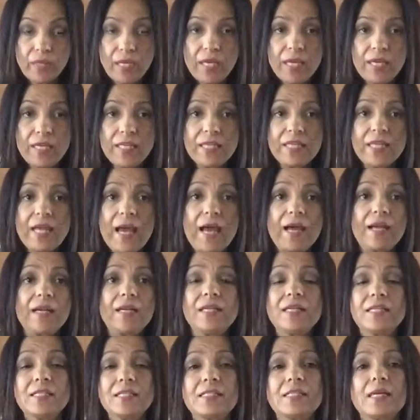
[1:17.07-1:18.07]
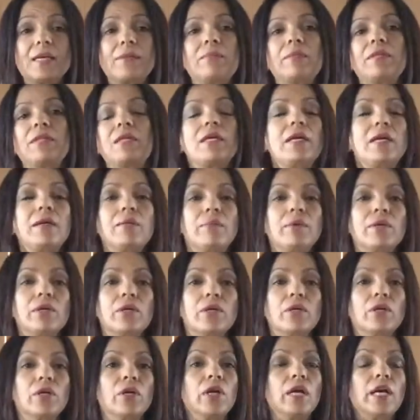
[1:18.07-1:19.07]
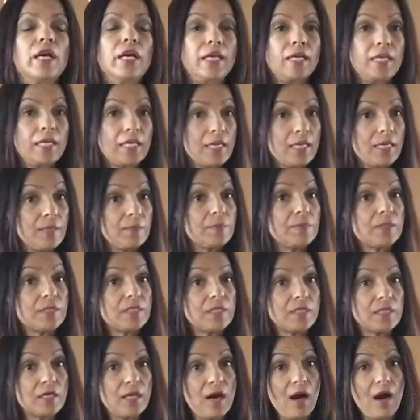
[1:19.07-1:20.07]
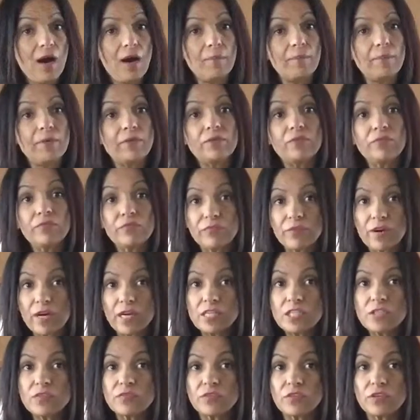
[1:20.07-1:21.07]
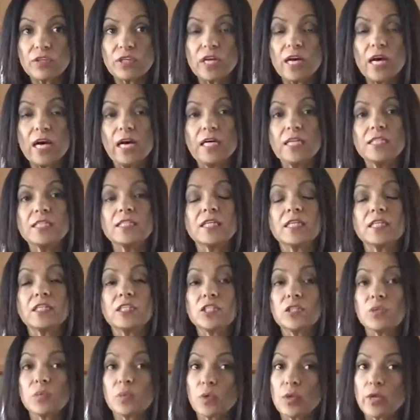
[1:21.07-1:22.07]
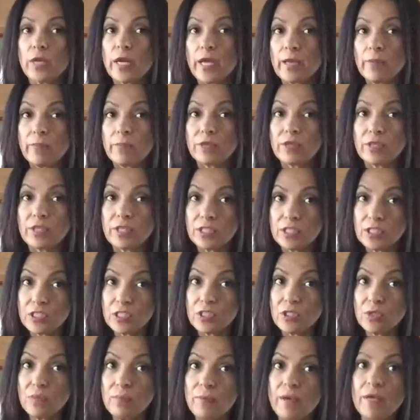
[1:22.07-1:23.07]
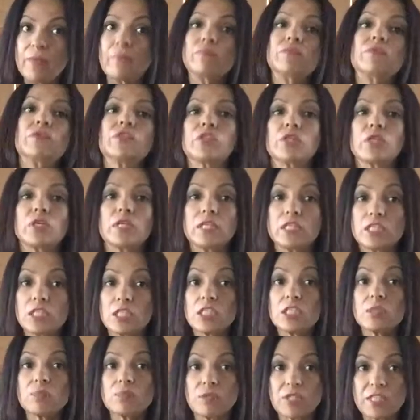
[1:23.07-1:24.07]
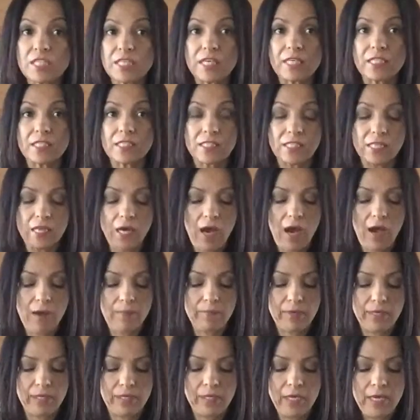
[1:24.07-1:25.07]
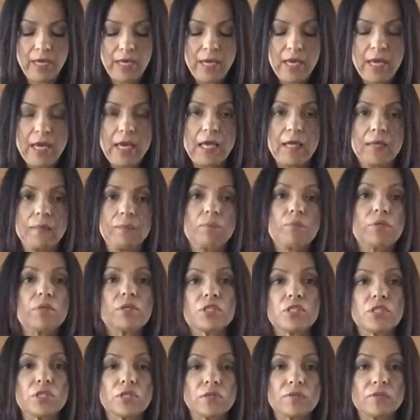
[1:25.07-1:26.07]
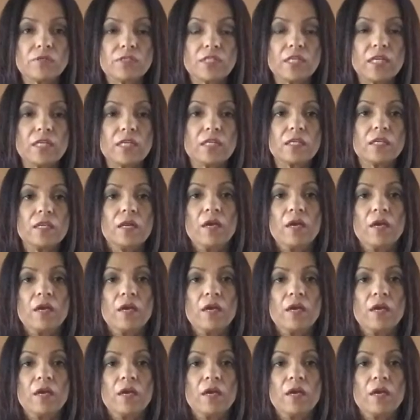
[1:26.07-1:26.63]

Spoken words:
and that enzyme inhibitor keeps the almond fresh for us until we're able to consume it. So it just protects the almond and preserves it